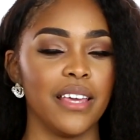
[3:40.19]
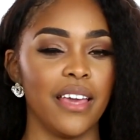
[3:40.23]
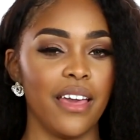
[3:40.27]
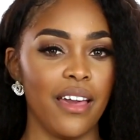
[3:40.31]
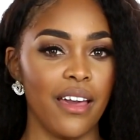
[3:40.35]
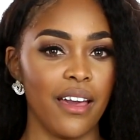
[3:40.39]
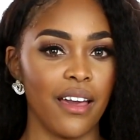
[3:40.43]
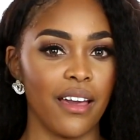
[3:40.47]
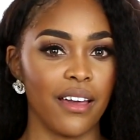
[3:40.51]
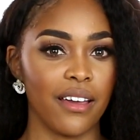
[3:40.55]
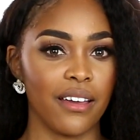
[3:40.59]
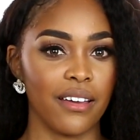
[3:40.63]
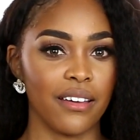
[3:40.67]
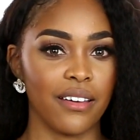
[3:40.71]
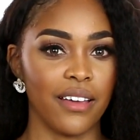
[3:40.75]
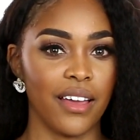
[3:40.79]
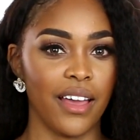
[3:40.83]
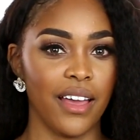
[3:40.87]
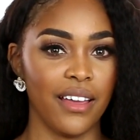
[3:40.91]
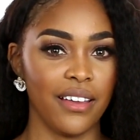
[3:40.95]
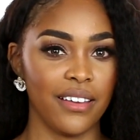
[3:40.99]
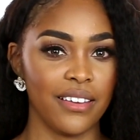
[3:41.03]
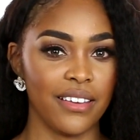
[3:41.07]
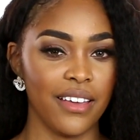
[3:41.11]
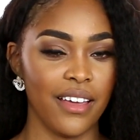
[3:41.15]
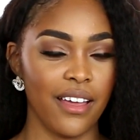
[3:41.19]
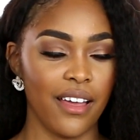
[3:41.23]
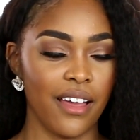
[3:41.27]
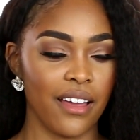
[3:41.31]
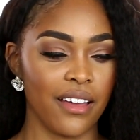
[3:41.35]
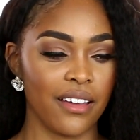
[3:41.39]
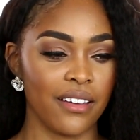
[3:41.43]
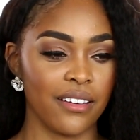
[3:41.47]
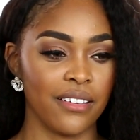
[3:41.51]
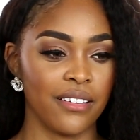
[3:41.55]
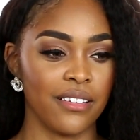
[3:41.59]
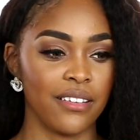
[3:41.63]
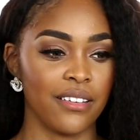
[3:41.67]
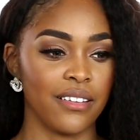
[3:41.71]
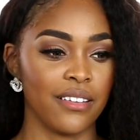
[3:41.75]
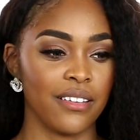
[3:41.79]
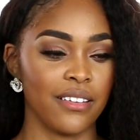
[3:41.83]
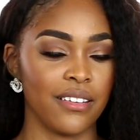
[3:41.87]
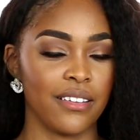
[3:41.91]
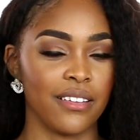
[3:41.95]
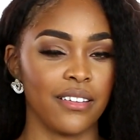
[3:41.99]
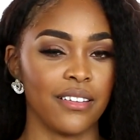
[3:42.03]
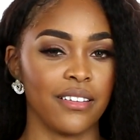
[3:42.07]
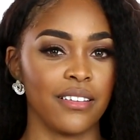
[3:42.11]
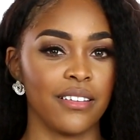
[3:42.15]
Yeah, heck yeah.
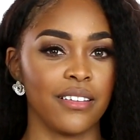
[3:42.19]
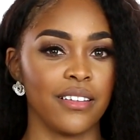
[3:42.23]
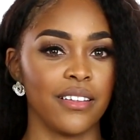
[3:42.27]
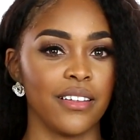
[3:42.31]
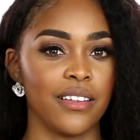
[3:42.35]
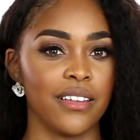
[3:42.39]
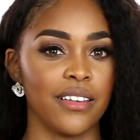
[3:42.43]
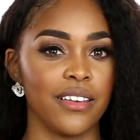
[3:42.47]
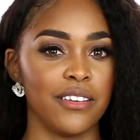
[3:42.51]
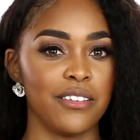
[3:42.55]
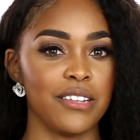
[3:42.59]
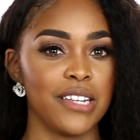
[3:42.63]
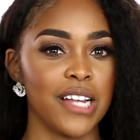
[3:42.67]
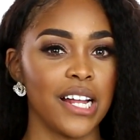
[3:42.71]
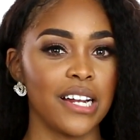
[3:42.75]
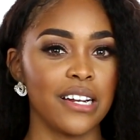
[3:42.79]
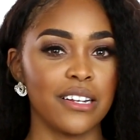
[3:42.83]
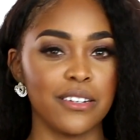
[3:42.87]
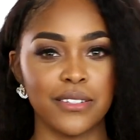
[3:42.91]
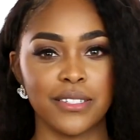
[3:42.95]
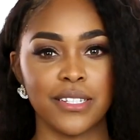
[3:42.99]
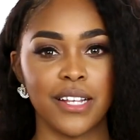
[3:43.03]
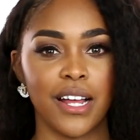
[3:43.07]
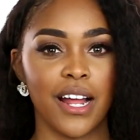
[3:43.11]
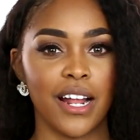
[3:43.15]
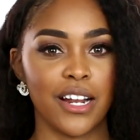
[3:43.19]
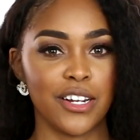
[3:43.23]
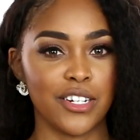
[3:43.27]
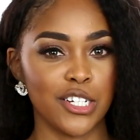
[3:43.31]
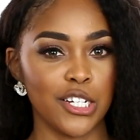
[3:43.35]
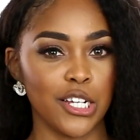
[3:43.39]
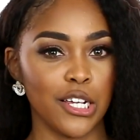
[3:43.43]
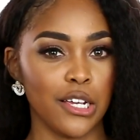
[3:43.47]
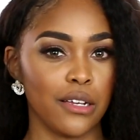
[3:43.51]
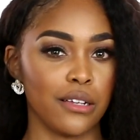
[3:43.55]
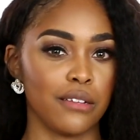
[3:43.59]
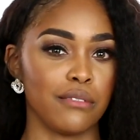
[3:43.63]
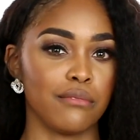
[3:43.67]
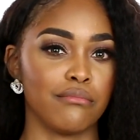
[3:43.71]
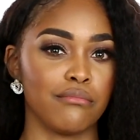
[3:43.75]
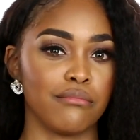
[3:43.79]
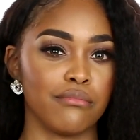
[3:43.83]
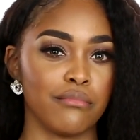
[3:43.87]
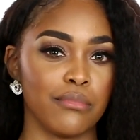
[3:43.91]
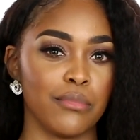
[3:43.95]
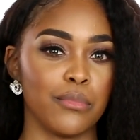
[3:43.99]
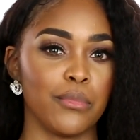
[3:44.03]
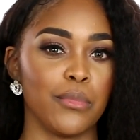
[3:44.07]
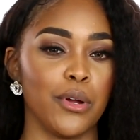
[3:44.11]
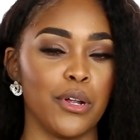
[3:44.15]
You're not no side chick
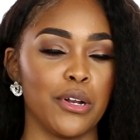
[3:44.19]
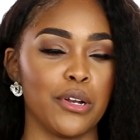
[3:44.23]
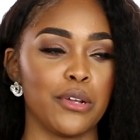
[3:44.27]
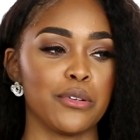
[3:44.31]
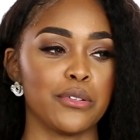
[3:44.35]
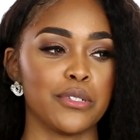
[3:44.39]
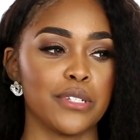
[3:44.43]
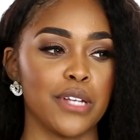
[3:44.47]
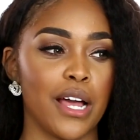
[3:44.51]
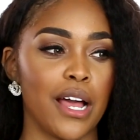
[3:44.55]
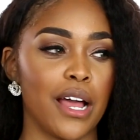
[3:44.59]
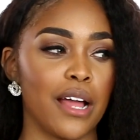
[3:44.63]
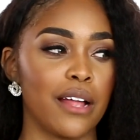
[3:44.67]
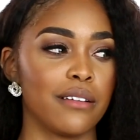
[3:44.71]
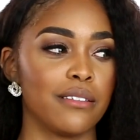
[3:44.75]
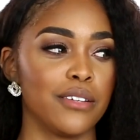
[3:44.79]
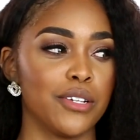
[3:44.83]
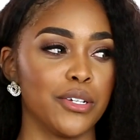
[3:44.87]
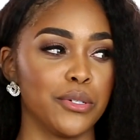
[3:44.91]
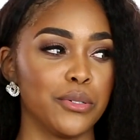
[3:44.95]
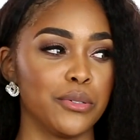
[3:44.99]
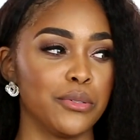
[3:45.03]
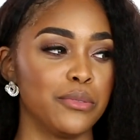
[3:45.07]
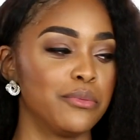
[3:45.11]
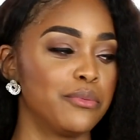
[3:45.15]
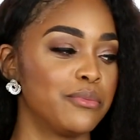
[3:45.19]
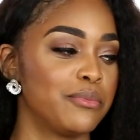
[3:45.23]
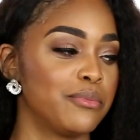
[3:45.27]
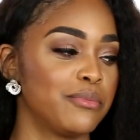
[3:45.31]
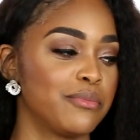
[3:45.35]
or no side dude.